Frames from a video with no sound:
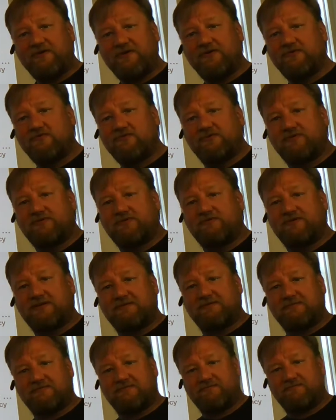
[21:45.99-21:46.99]
you
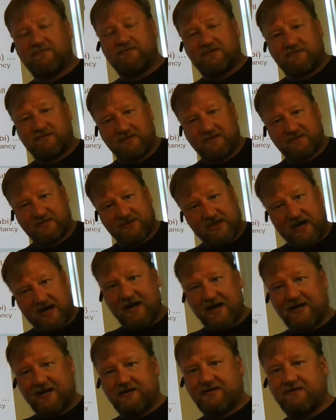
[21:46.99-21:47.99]

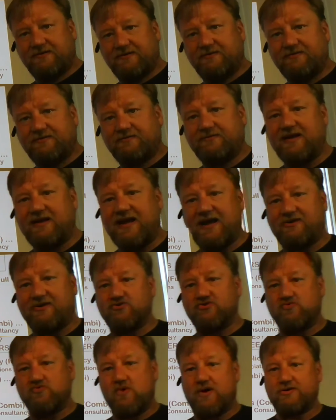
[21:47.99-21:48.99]
decide that
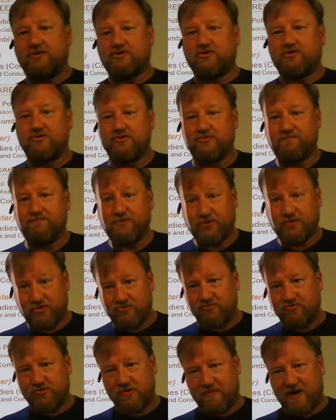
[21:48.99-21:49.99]
you want to pursue
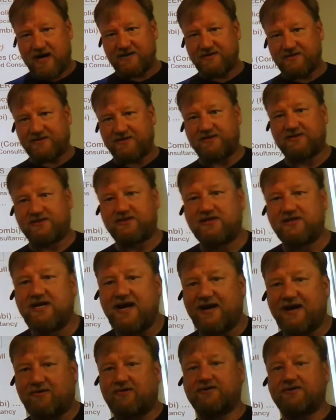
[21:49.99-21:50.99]
your masters
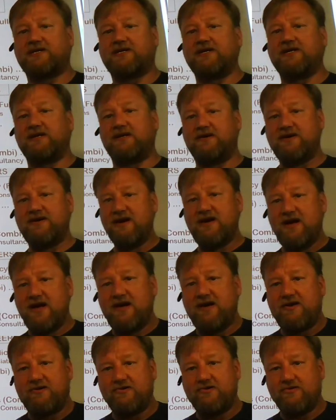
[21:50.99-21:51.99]
at Roskilde,
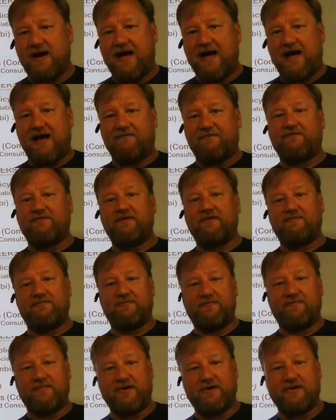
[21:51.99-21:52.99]
you have
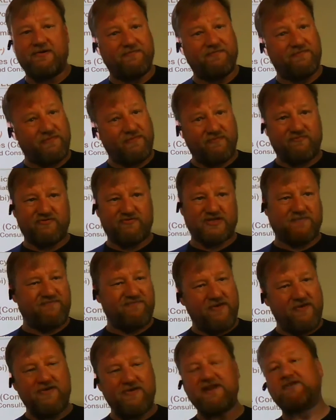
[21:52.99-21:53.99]
some
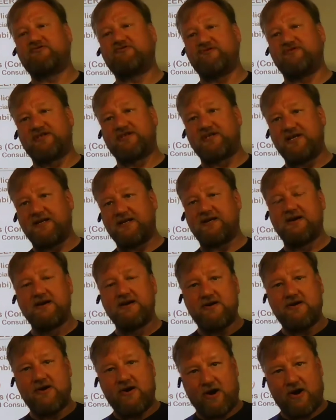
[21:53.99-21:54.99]
very interesting
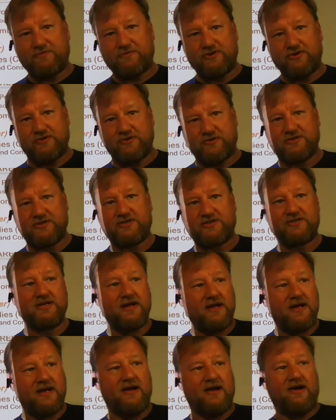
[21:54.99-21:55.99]
options,
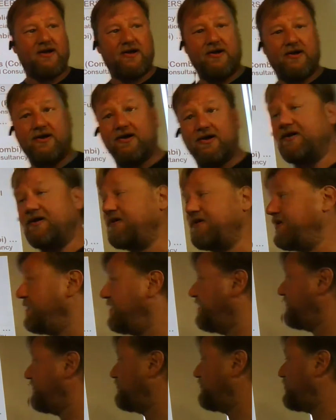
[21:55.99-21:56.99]

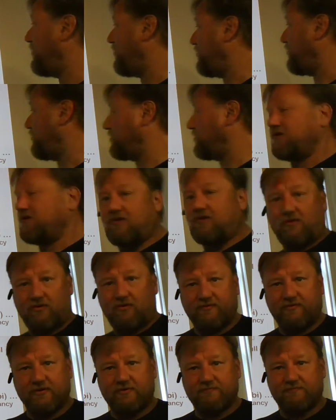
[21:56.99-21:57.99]
all
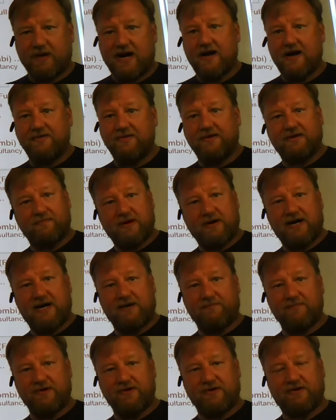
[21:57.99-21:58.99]
offered by the
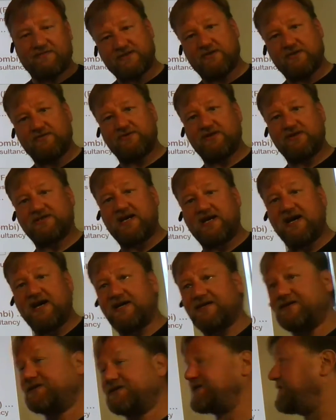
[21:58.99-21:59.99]
Department of Social
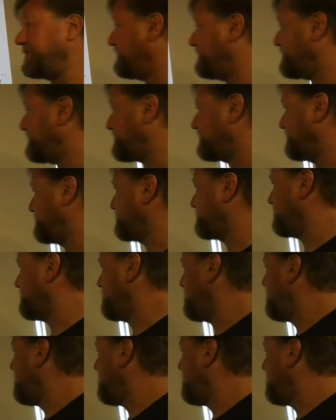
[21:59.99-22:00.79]
Sciences and Business.